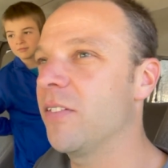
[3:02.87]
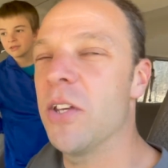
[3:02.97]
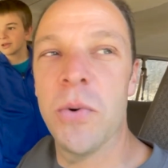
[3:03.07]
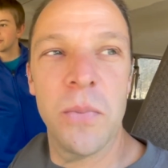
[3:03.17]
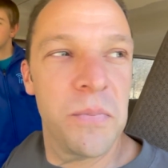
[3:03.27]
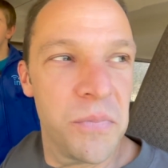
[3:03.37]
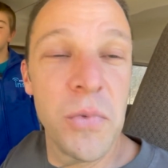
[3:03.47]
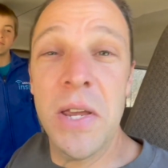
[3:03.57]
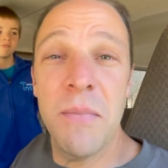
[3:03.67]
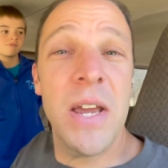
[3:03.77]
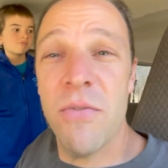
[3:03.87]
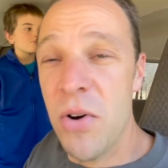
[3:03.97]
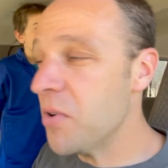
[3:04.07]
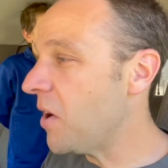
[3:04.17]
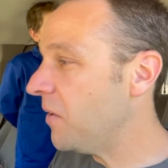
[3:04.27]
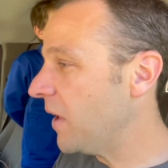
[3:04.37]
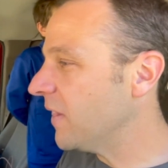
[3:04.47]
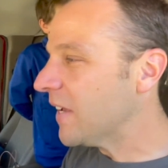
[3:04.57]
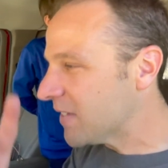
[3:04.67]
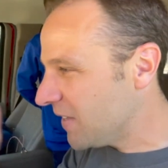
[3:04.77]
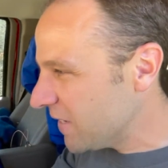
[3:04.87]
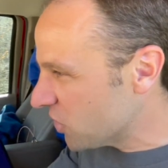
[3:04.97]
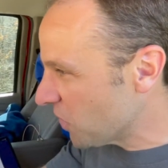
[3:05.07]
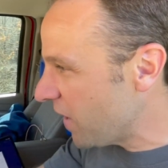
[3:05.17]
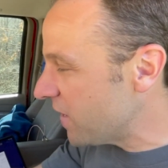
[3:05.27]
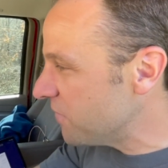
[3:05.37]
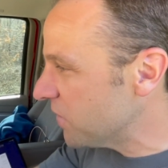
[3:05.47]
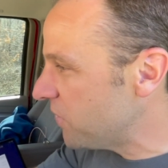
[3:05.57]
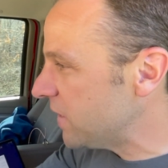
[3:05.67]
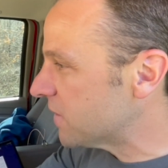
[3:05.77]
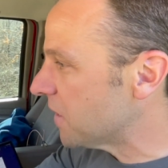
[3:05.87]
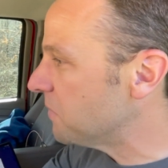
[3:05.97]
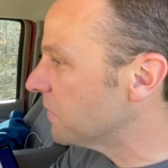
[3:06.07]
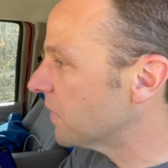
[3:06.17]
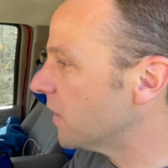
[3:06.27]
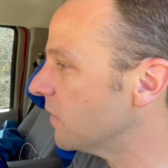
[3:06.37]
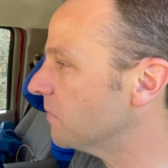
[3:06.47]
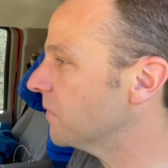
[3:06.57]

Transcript: so we can make a phone call, and let's try even a FaceTime. All right,